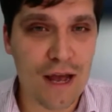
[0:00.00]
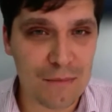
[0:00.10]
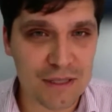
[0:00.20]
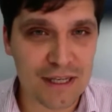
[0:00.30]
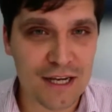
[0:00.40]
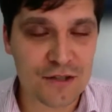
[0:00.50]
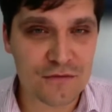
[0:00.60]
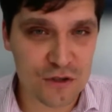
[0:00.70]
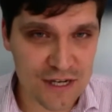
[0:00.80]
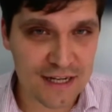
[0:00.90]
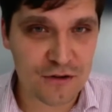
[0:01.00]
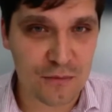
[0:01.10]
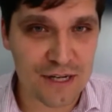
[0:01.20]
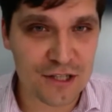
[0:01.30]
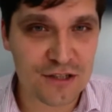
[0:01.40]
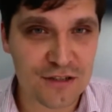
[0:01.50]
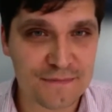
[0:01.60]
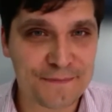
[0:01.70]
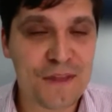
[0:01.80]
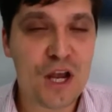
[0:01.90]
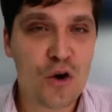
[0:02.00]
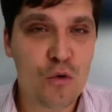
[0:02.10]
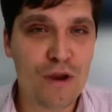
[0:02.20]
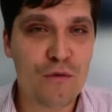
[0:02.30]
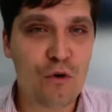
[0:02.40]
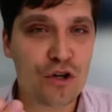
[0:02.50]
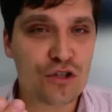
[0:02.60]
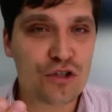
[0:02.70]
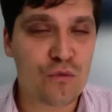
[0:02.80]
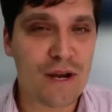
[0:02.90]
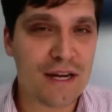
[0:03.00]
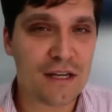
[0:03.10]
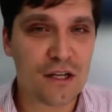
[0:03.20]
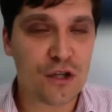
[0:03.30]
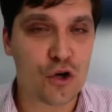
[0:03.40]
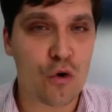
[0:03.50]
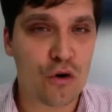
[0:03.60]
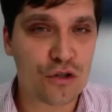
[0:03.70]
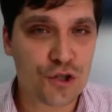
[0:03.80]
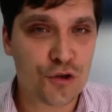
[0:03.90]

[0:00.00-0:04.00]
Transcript: application for state nomination. We want to win your